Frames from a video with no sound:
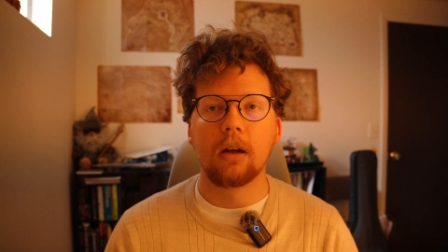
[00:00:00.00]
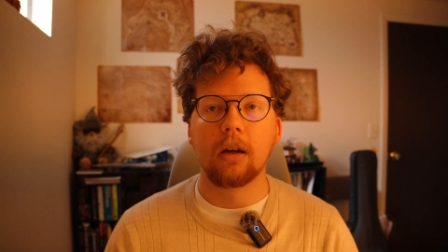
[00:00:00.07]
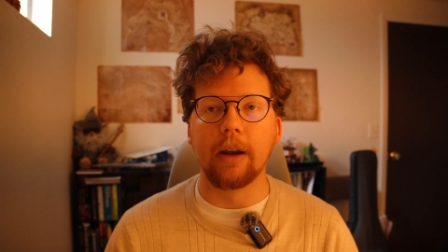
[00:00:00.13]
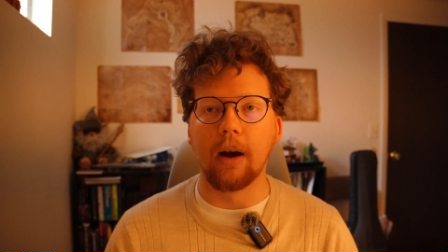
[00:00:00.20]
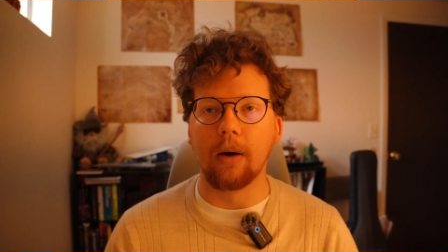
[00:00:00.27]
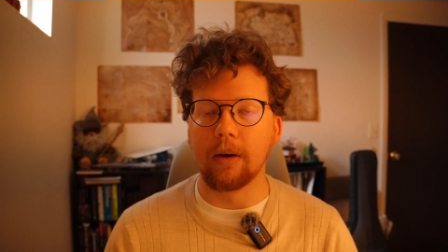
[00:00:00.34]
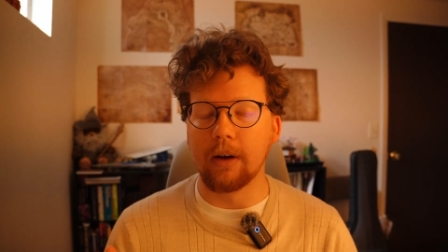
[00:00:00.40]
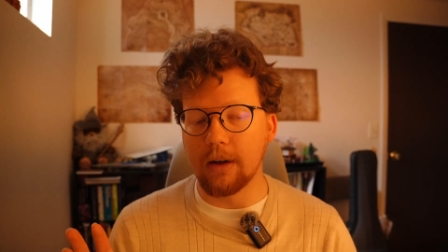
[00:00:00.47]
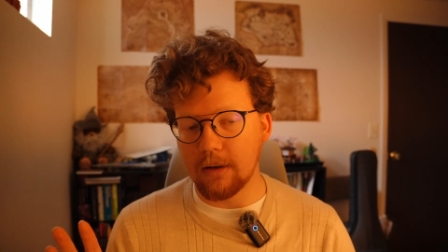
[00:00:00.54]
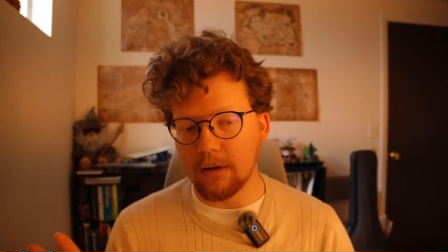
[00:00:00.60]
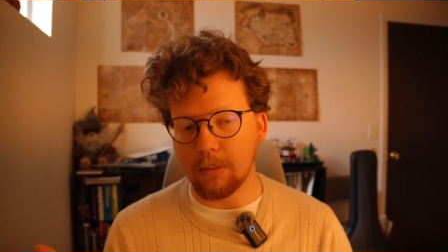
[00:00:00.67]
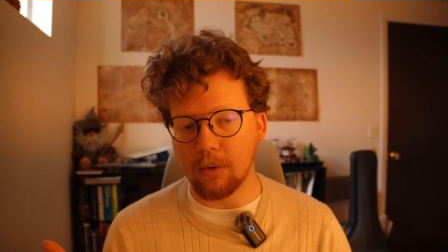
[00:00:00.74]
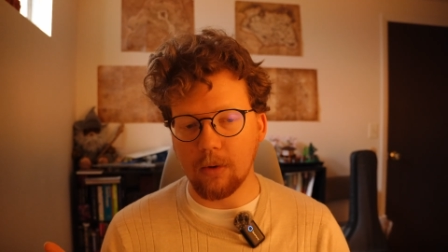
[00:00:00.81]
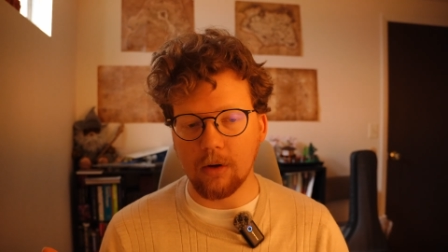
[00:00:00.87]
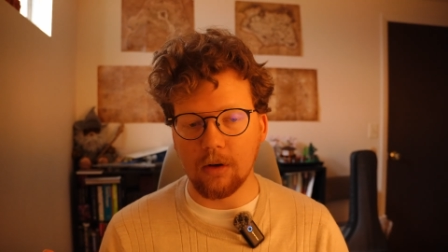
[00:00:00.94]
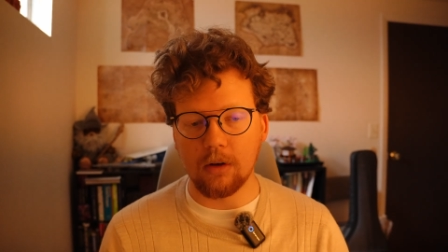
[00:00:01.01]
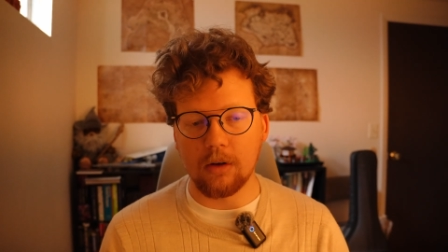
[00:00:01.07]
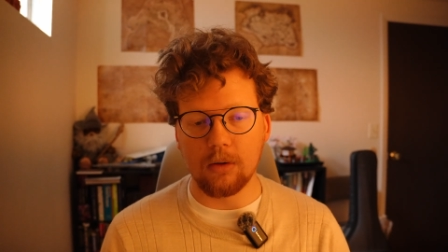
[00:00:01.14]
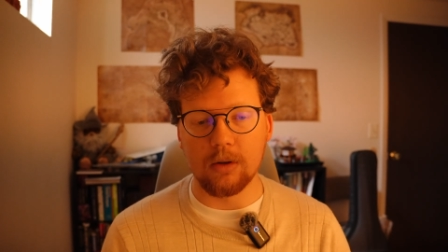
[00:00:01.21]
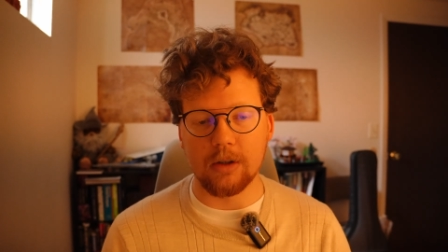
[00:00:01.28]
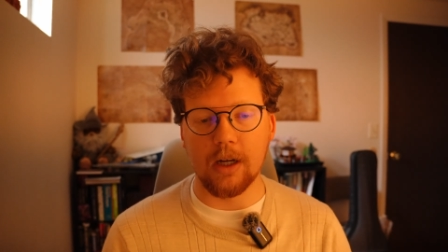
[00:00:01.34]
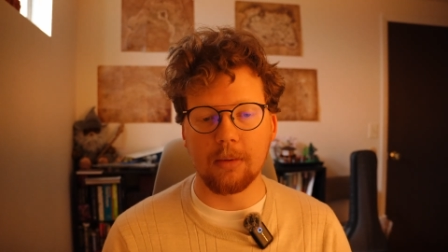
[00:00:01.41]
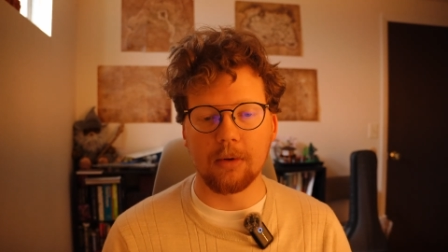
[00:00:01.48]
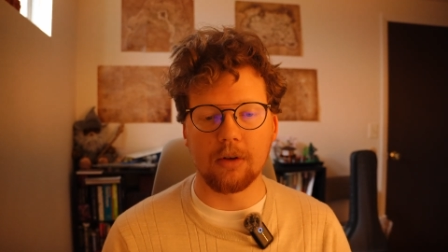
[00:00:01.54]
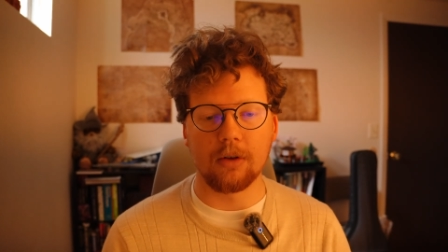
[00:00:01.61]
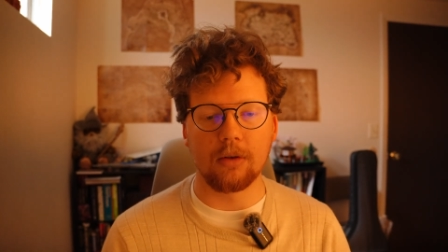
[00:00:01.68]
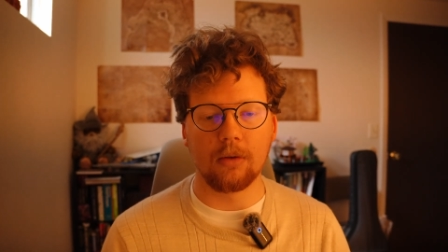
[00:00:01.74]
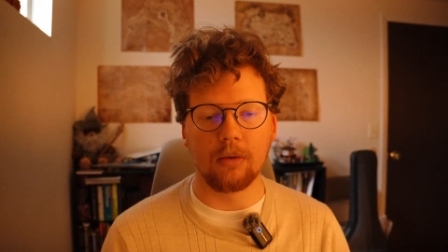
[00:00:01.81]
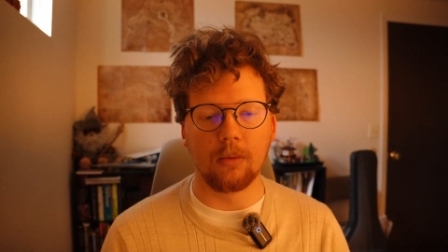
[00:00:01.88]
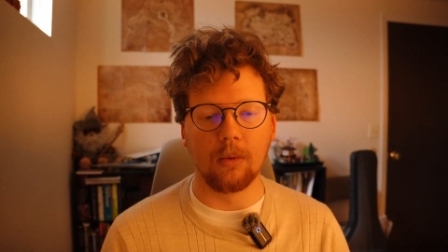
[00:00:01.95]
Now, it is important to
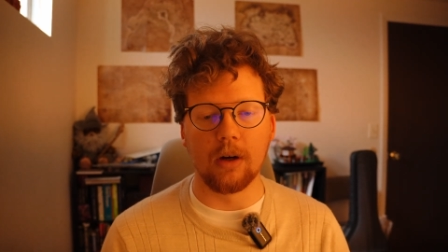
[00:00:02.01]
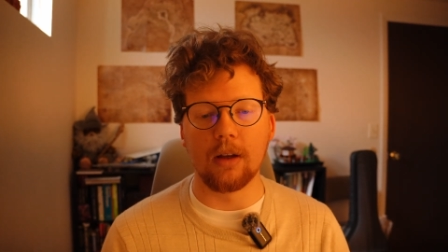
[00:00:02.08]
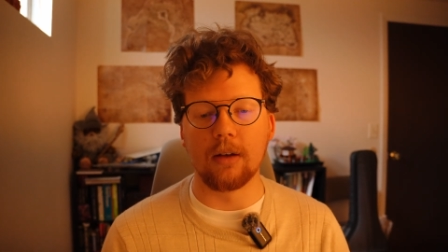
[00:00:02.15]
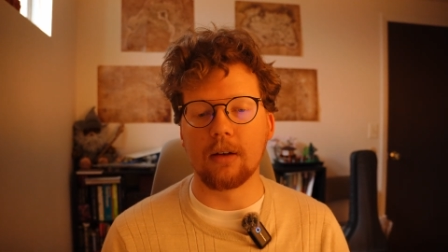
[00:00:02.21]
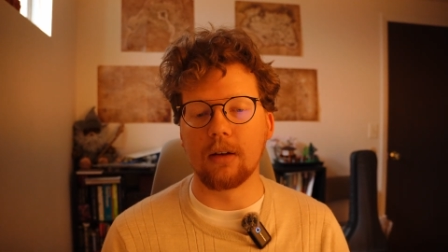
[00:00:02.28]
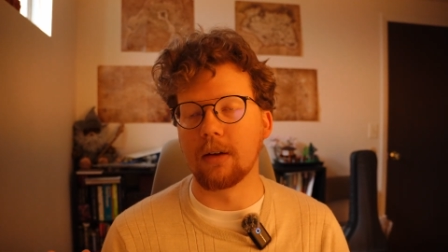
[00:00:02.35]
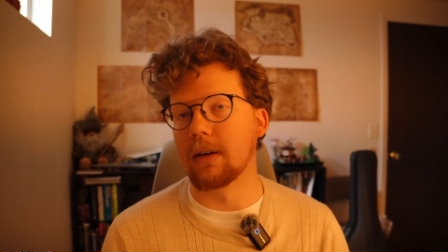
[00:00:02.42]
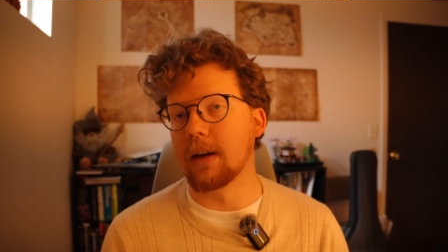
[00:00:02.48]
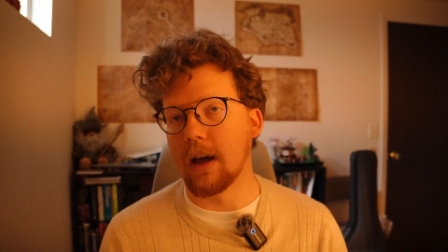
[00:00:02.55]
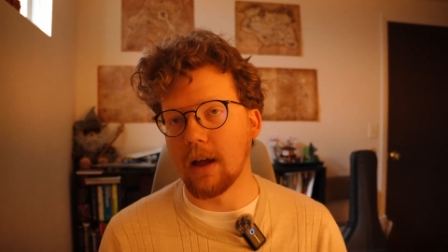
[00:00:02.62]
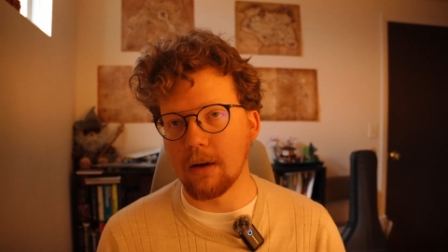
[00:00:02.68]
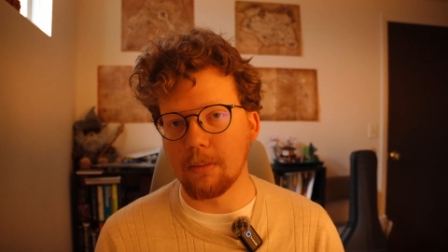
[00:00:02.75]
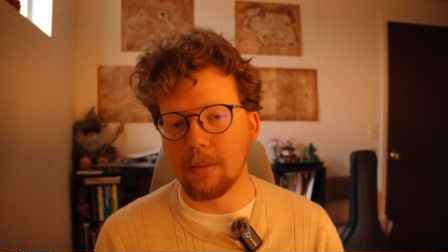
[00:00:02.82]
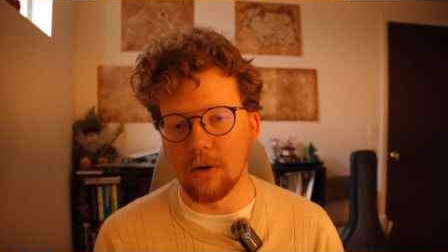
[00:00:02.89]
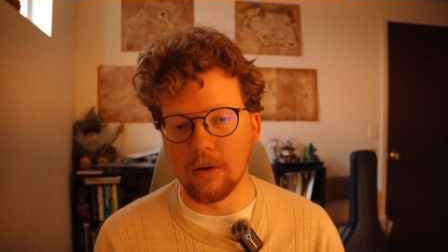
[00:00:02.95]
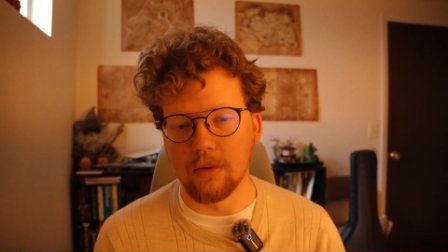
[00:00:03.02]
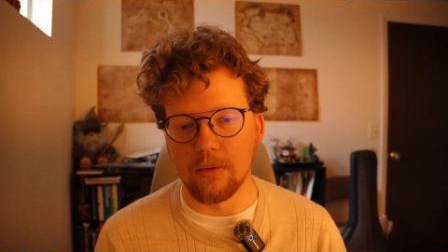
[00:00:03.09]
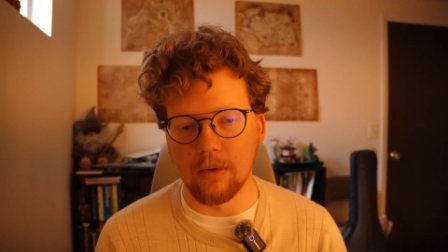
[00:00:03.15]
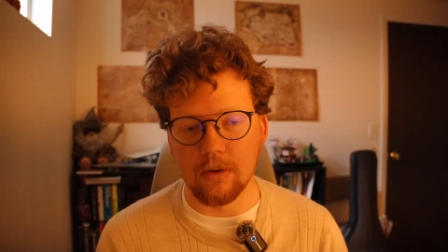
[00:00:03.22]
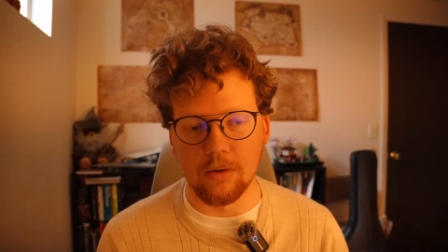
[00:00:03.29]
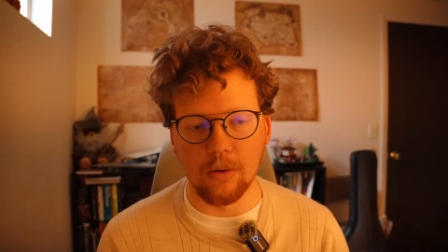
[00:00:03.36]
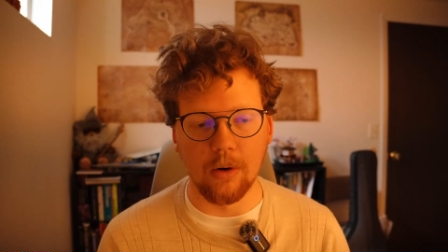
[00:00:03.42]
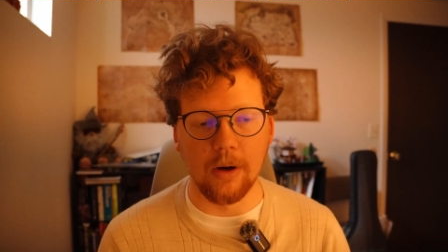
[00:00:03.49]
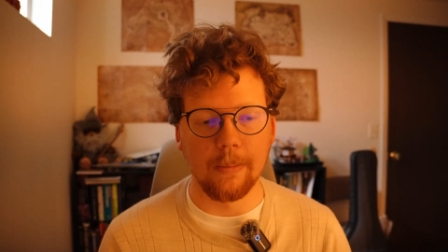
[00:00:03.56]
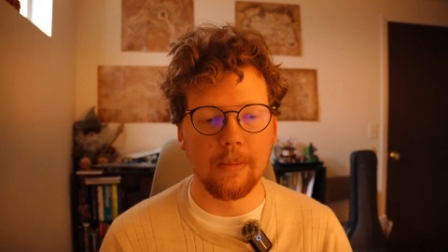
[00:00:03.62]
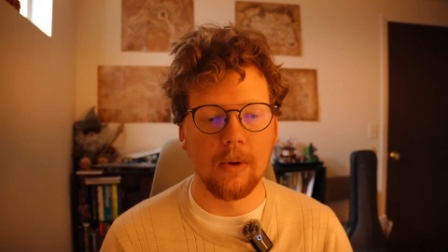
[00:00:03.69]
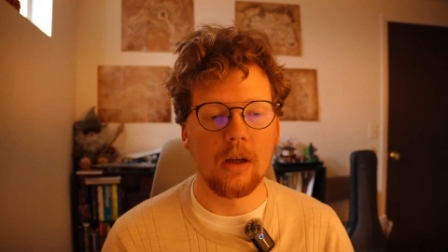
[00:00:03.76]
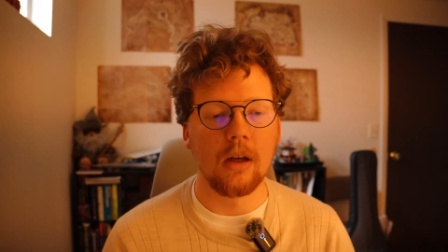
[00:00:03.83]
establish what is and is not part of the story,